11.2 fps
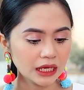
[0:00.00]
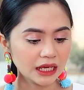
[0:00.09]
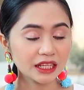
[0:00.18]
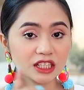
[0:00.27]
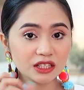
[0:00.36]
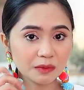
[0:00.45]

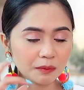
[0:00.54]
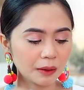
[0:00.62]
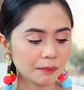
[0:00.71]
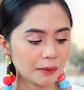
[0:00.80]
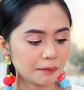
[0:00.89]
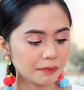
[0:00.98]
hindi siya
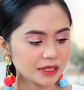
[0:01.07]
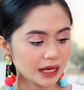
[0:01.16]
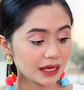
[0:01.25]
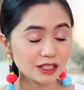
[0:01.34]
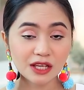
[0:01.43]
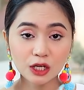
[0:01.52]
magpapump
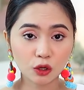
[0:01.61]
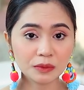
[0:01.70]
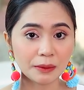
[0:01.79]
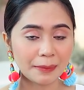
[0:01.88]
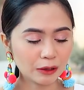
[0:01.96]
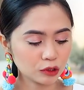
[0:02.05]
sa loob
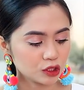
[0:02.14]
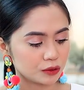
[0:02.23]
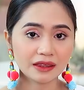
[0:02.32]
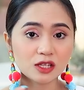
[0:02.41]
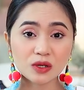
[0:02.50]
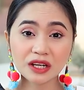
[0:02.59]
ng pouch.
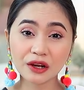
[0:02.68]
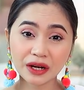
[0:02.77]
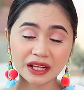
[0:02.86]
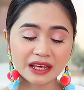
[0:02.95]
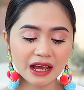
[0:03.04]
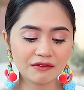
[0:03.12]
This one I
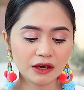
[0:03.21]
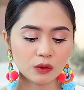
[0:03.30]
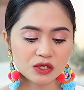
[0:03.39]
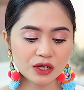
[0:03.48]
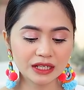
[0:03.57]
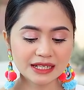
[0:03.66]
already have. I
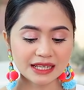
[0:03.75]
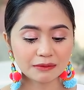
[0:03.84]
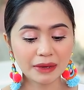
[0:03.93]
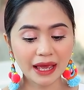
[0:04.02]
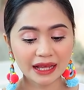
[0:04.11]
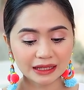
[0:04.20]
was already sent
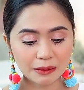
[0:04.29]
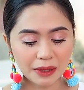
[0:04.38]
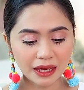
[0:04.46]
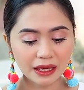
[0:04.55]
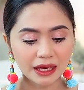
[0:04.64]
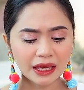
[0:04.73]
by Ate May.